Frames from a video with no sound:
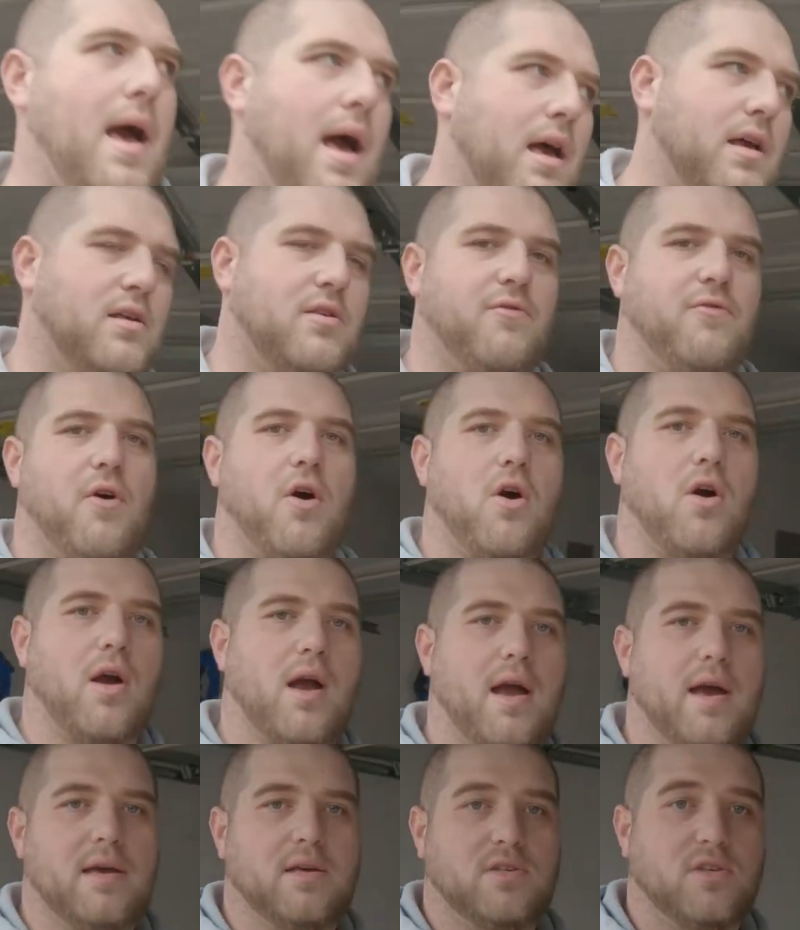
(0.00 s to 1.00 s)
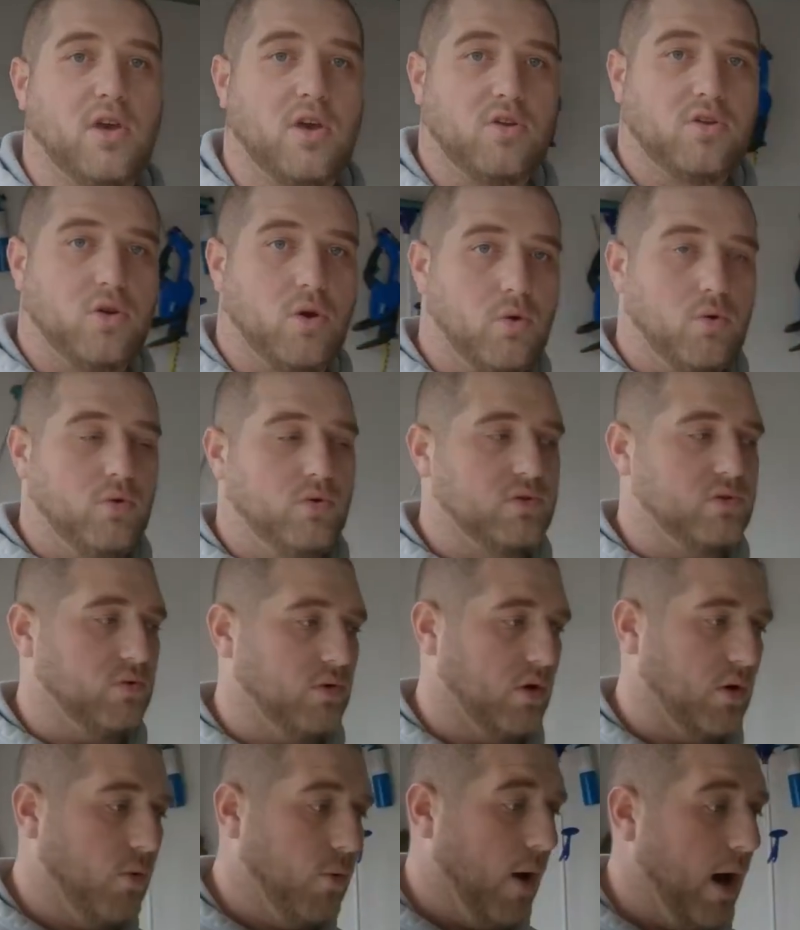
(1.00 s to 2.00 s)
as far as tools
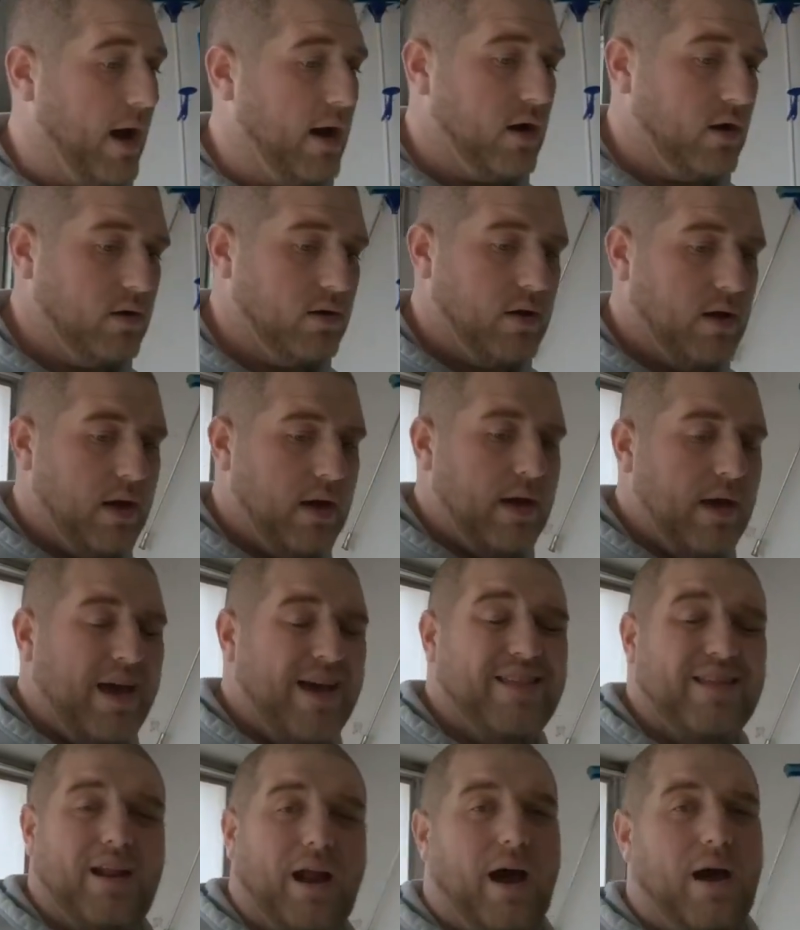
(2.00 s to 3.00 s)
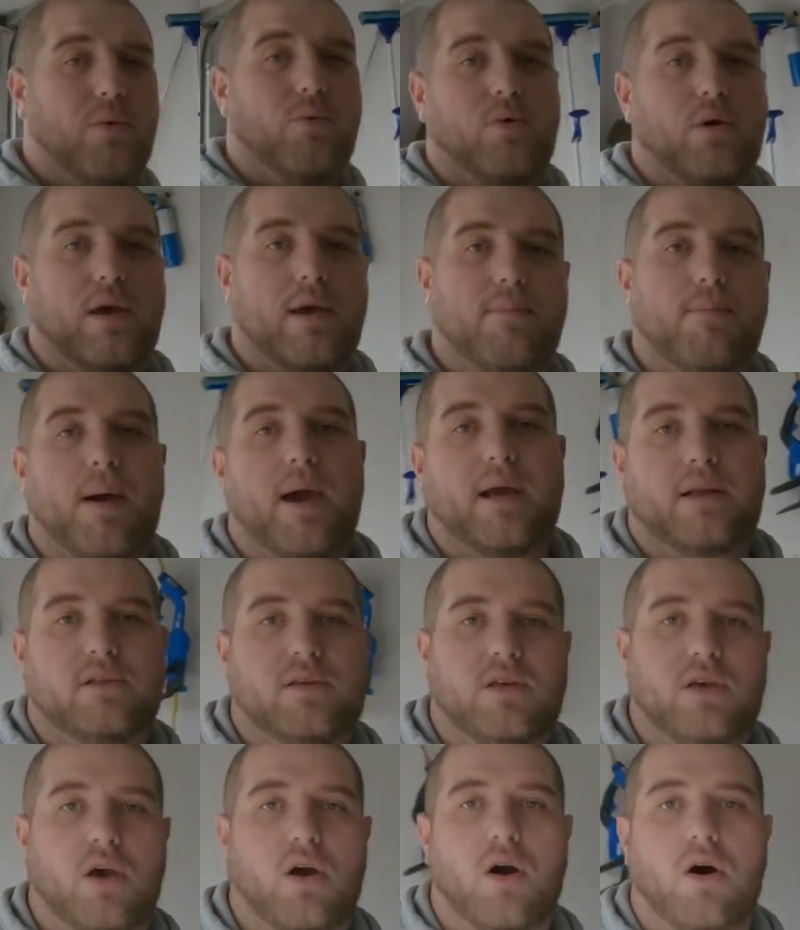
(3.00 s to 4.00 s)
required, and then I will get back
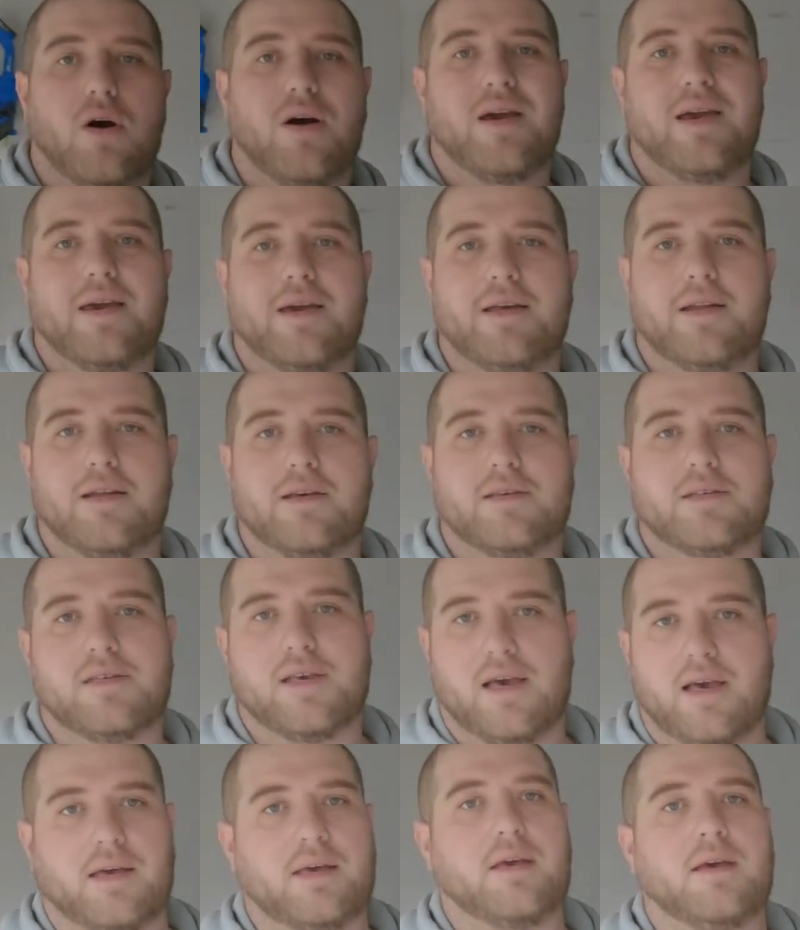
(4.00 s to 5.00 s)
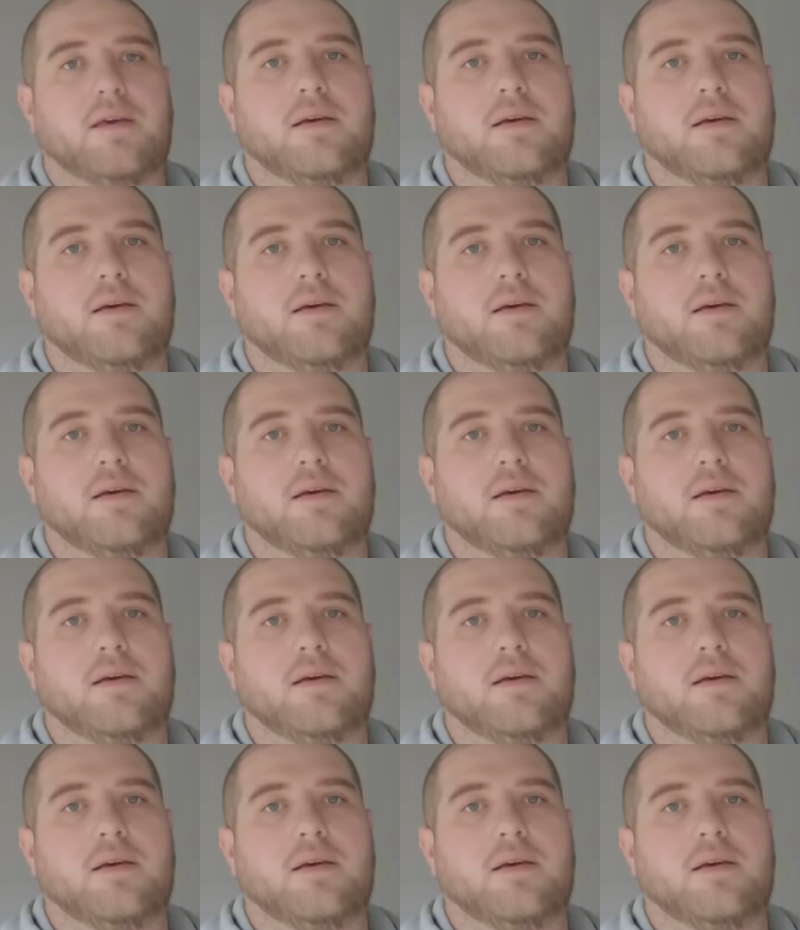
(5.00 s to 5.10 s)
to y'all in a sec.